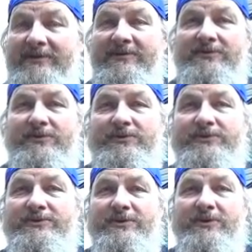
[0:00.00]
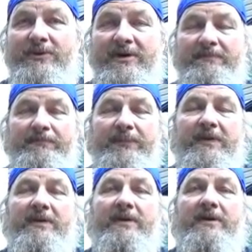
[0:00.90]
out the tools to do it.
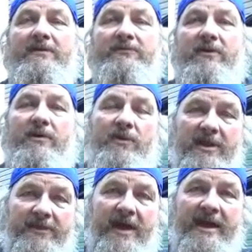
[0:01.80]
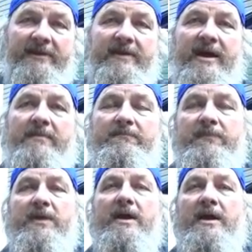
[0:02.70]
So I want to thank them,